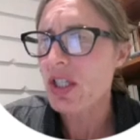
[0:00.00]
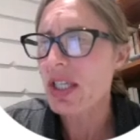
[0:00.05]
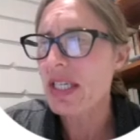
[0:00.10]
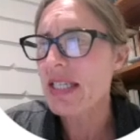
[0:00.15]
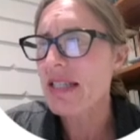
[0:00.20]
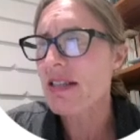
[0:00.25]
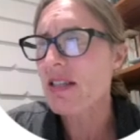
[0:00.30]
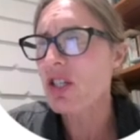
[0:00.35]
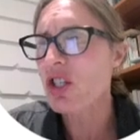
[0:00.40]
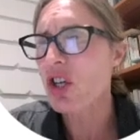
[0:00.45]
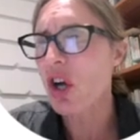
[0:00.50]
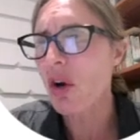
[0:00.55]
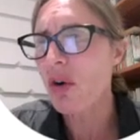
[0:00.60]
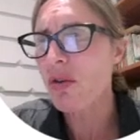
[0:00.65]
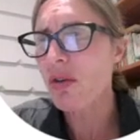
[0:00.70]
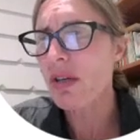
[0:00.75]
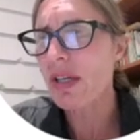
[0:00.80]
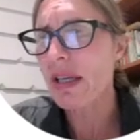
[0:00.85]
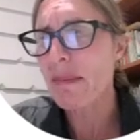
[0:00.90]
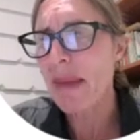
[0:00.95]
is the
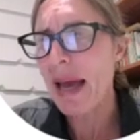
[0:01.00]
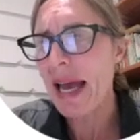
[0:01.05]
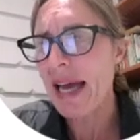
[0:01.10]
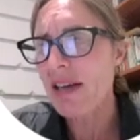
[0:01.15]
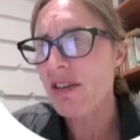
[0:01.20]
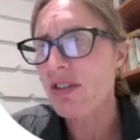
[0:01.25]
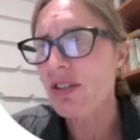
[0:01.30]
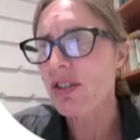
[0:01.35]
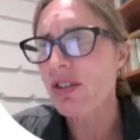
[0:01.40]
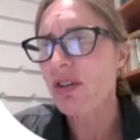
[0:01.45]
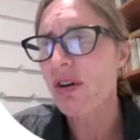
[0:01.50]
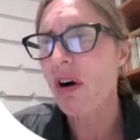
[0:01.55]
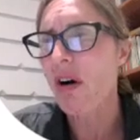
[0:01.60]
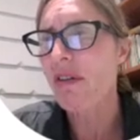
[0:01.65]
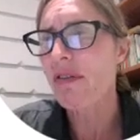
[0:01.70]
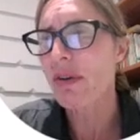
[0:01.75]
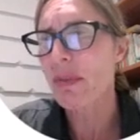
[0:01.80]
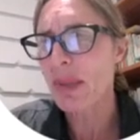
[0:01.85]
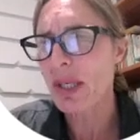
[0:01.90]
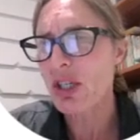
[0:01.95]
total amount
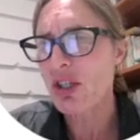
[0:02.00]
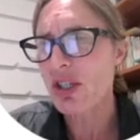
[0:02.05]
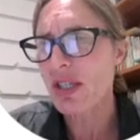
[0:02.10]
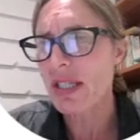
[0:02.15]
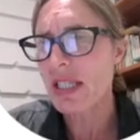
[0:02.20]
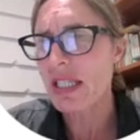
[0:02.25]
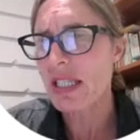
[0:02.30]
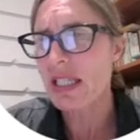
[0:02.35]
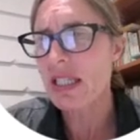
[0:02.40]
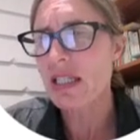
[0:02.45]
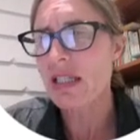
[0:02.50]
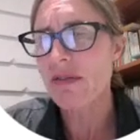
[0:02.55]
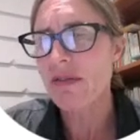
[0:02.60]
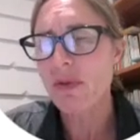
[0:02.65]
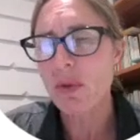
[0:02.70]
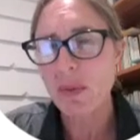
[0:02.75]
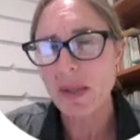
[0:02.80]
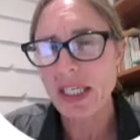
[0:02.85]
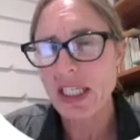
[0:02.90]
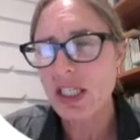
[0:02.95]
of emissions
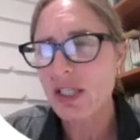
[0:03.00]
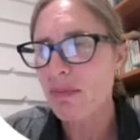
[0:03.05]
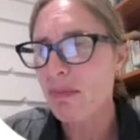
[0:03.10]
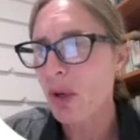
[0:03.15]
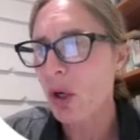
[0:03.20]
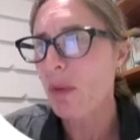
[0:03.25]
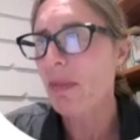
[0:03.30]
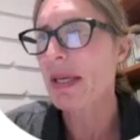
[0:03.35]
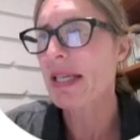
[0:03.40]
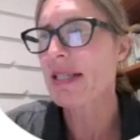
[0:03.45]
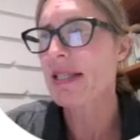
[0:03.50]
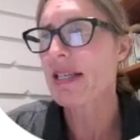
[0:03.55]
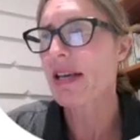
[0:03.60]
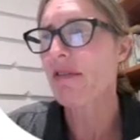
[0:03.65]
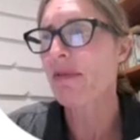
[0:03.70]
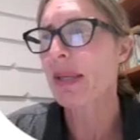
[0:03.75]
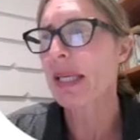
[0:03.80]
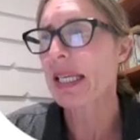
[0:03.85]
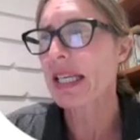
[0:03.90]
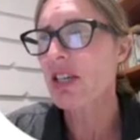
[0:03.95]
for which permits
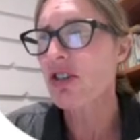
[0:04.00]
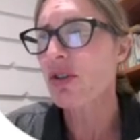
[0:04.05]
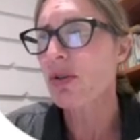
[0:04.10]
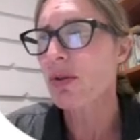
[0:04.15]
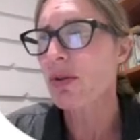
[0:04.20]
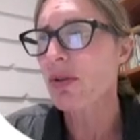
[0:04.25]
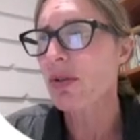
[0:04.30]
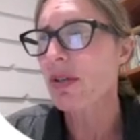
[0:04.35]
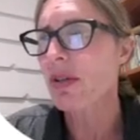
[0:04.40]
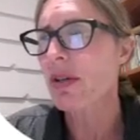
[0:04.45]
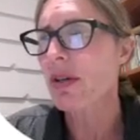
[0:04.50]
have been issued,